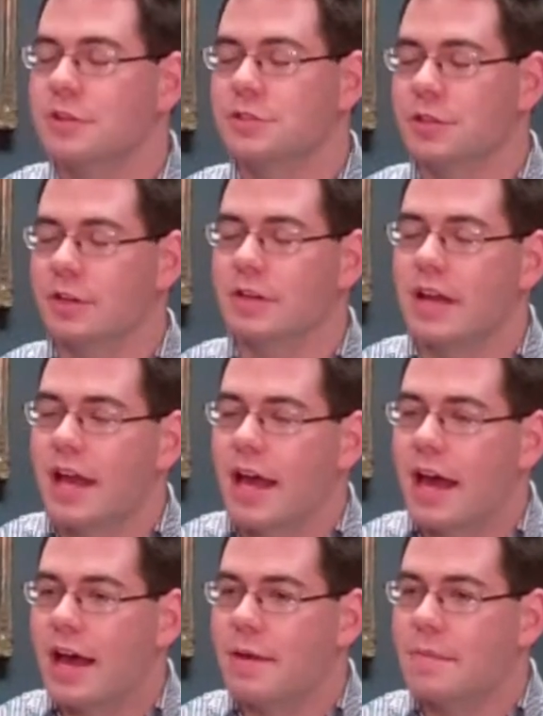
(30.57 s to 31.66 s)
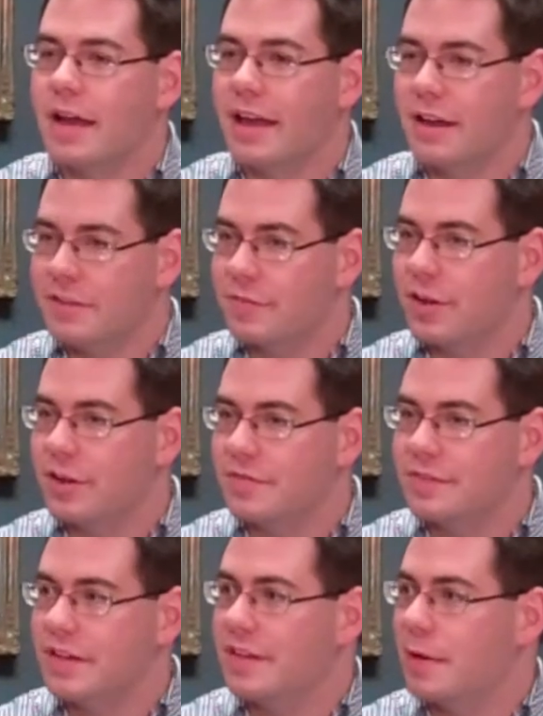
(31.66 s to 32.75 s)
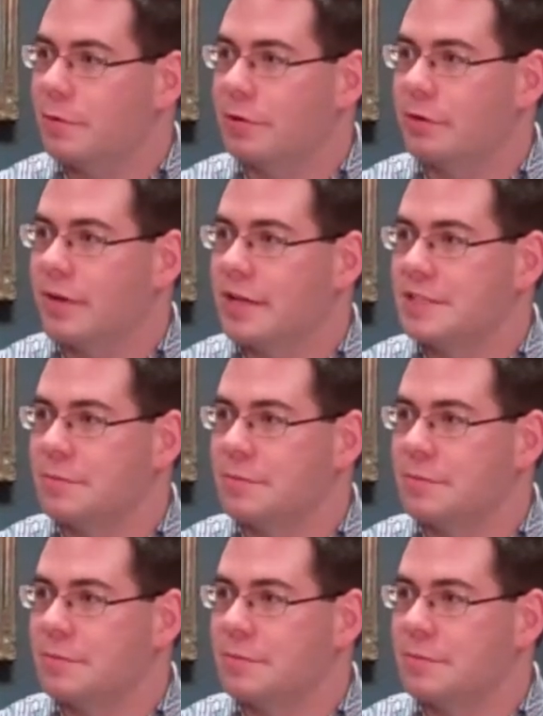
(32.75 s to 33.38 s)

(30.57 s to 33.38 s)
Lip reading: Sure. I got involved in the immigrant rights